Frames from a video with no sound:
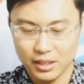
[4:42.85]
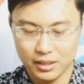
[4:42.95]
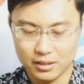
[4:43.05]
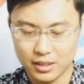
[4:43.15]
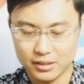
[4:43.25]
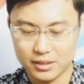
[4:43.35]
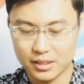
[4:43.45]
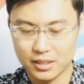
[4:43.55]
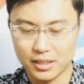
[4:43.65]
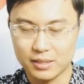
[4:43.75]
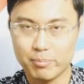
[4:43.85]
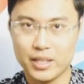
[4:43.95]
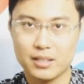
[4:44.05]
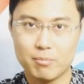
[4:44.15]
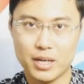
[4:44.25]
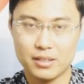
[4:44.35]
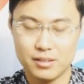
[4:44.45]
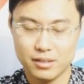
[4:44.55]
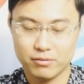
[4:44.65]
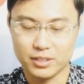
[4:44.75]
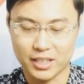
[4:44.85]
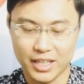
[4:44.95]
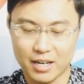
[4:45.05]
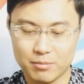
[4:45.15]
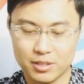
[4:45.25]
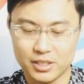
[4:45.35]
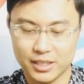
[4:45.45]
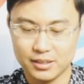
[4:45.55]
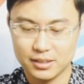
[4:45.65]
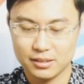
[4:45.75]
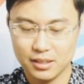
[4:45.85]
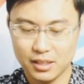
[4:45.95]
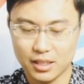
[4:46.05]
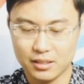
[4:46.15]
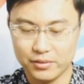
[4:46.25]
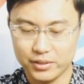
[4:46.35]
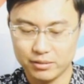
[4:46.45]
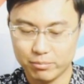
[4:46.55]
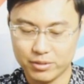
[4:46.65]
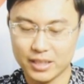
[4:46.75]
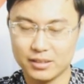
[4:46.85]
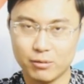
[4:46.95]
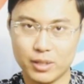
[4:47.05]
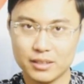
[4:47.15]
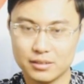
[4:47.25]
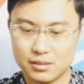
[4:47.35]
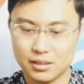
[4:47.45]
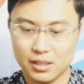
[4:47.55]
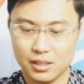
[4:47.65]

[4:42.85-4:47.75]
Here is a big button for the camera changing, and if you press it once,